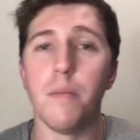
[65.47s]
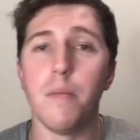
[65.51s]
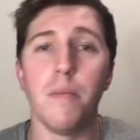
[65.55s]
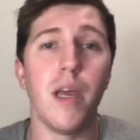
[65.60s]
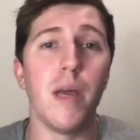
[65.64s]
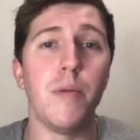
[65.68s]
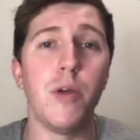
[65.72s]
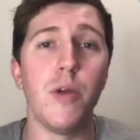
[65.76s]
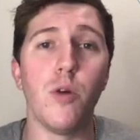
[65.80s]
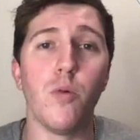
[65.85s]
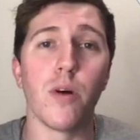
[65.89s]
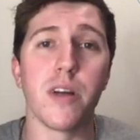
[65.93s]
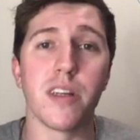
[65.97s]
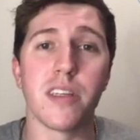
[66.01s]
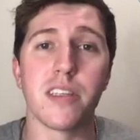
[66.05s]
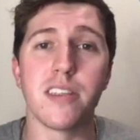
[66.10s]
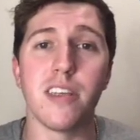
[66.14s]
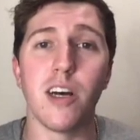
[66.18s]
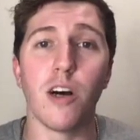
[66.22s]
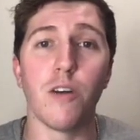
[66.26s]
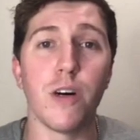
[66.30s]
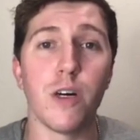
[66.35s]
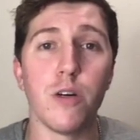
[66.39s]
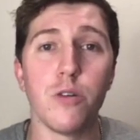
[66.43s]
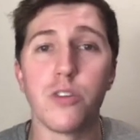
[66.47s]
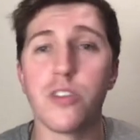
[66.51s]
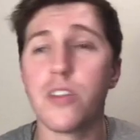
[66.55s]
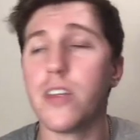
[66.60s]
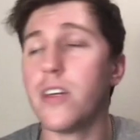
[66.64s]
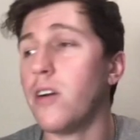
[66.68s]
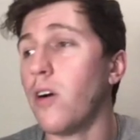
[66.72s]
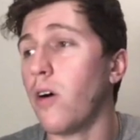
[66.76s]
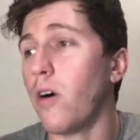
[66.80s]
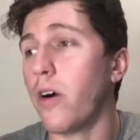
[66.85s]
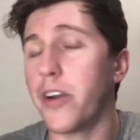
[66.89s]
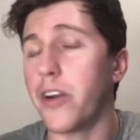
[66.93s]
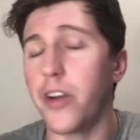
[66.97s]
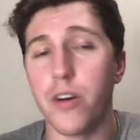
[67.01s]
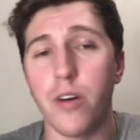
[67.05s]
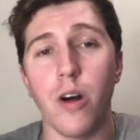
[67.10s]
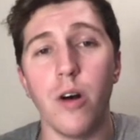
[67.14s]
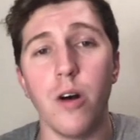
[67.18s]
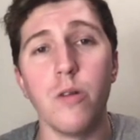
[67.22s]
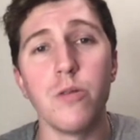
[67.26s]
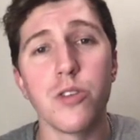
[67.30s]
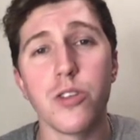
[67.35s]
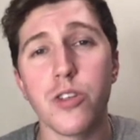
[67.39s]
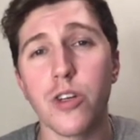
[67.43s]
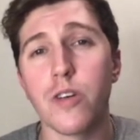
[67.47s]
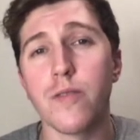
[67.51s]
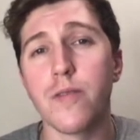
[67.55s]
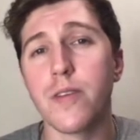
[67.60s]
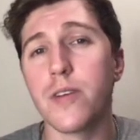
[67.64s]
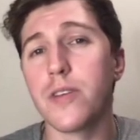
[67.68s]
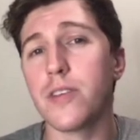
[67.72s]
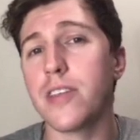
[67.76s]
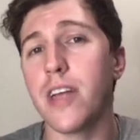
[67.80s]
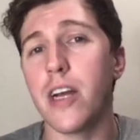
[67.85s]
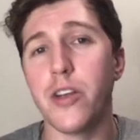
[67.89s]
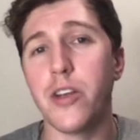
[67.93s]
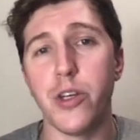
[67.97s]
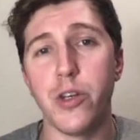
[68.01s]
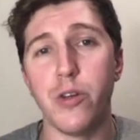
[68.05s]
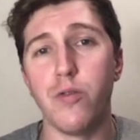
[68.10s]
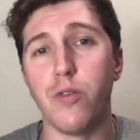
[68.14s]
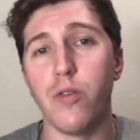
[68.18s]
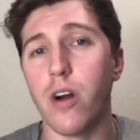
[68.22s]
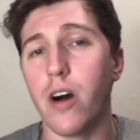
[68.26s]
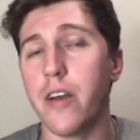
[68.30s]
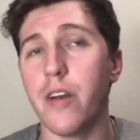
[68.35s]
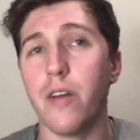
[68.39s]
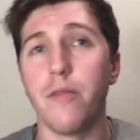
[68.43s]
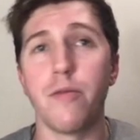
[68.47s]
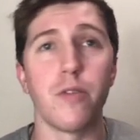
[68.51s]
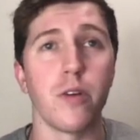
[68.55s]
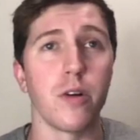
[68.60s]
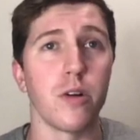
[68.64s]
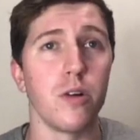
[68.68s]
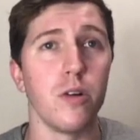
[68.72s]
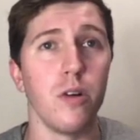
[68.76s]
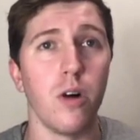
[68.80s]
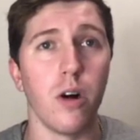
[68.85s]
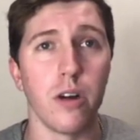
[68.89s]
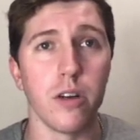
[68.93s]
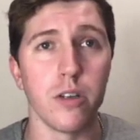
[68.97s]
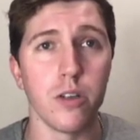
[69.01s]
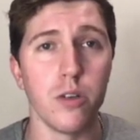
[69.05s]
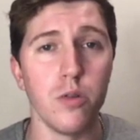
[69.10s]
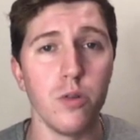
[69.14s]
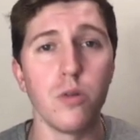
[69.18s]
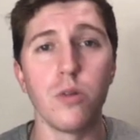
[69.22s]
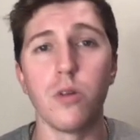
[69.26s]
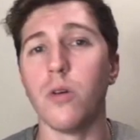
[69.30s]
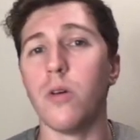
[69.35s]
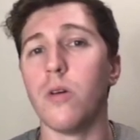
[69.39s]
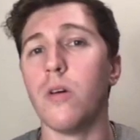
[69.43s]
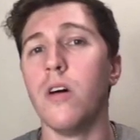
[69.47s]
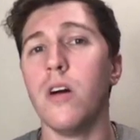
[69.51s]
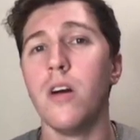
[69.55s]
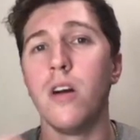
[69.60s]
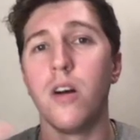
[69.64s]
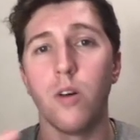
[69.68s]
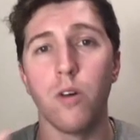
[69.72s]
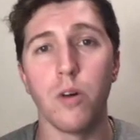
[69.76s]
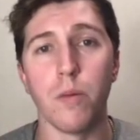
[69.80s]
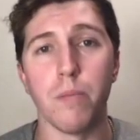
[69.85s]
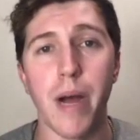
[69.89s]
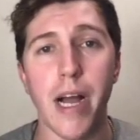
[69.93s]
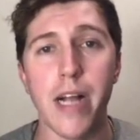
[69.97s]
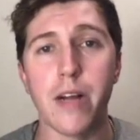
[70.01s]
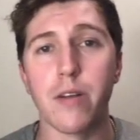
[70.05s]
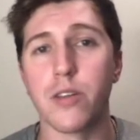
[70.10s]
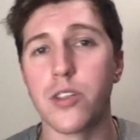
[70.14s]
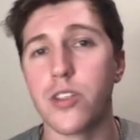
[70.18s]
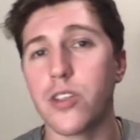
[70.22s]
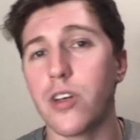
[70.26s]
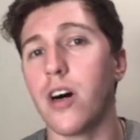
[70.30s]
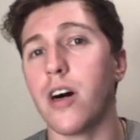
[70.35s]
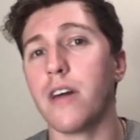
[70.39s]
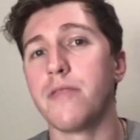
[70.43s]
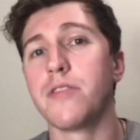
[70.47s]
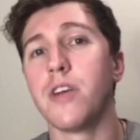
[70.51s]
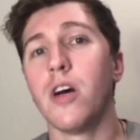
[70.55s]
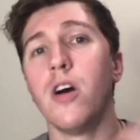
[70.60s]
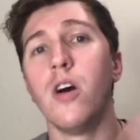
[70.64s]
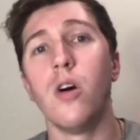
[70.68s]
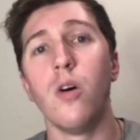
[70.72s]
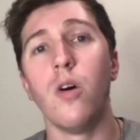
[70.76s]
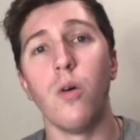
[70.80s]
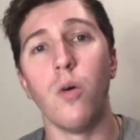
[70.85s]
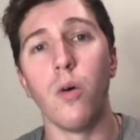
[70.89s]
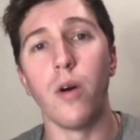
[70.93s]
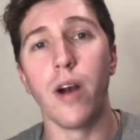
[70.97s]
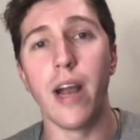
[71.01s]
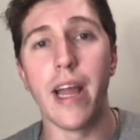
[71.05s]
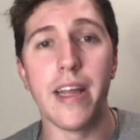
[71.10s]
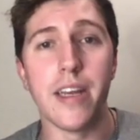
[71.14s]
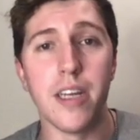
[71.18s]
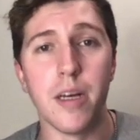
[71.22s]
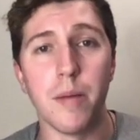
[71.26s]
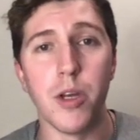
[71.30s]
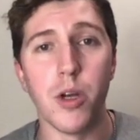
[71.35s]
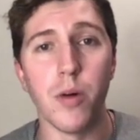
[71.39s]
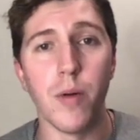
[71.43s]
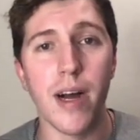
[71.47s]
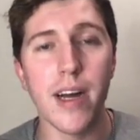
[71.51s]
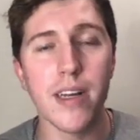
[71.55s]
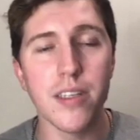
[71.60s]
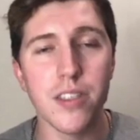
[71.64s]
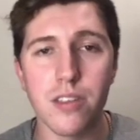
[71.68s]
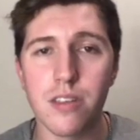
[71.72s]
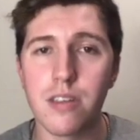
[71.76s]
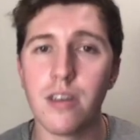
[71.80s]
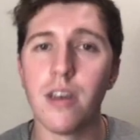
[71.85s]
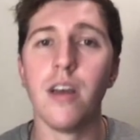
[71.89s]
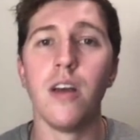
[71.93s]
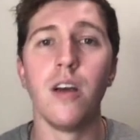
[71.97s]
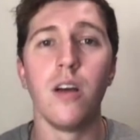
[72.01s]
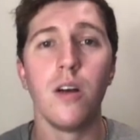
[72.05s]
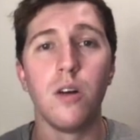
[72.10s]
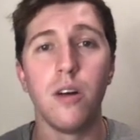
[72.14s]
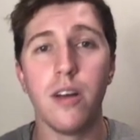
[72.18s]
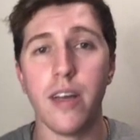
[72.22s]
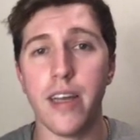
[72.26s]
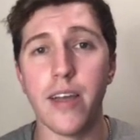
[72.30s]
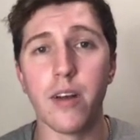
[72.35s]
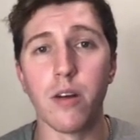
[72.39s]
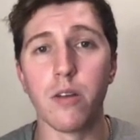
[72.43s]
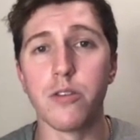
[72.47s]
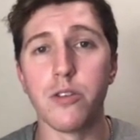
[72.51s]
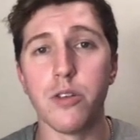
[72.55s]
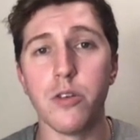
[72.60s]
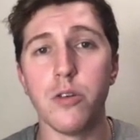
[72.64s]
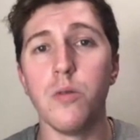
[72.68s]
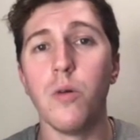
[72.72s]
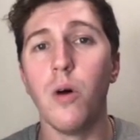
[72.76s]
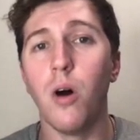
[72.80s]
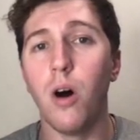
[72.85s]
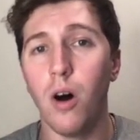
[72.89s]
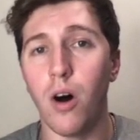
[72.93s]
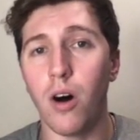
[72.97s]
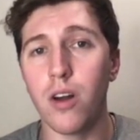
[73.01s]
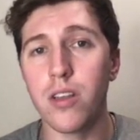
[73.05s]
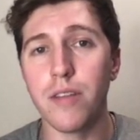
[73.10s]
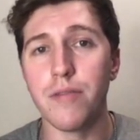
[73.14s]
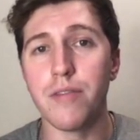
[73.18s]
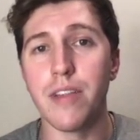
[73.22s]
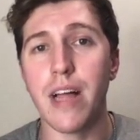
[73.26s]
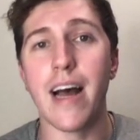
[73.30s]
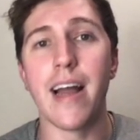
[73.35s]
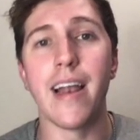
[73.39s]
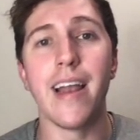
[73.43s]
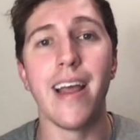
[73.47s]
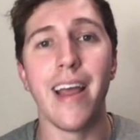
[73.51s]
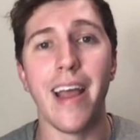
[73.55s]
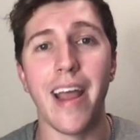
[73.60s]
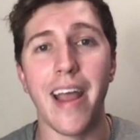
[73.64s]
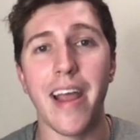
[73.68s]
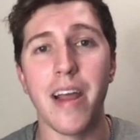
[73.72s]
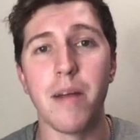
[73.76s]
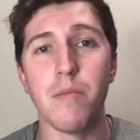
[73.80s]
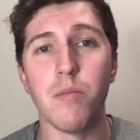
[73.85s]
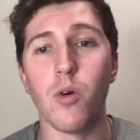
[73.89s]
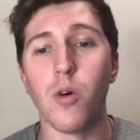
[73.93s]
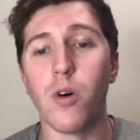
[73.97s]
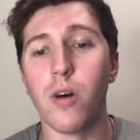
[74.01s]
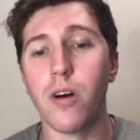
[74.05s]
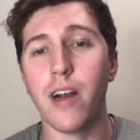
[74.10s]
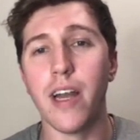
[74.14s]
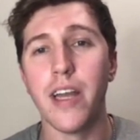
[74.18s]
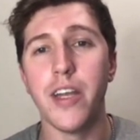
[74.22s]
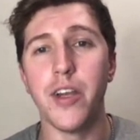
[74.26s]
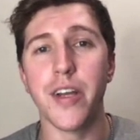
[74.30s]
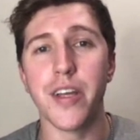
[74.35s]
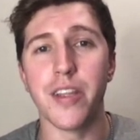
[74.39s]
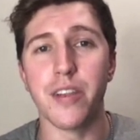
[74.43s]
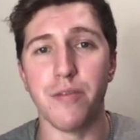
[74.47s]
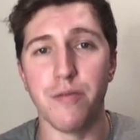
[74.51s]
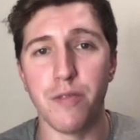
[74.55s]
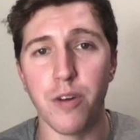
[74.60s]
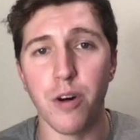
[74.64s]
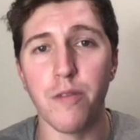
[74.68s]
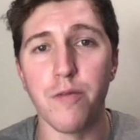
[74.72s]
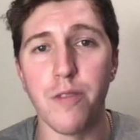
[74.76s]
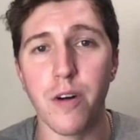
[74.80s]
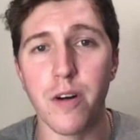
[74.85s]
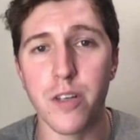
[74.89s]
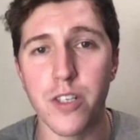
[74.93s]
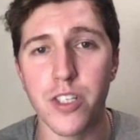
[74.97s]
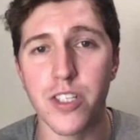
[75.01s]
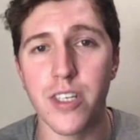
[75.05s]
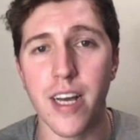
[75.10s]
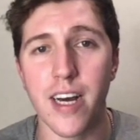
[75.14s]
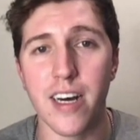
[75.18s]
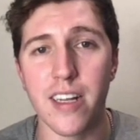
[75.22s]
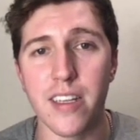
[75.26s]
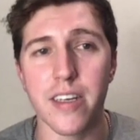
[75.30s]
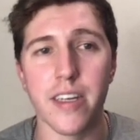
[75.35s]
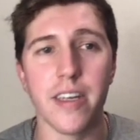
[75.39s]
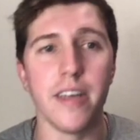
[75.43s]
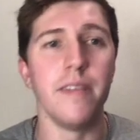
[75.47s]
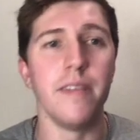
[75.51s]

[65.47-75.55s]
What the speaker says: Maybe you want to self-host it on your own servers that you run on Google or Microsoft or AWS. It'll do all of that and more, and you get the full functionality.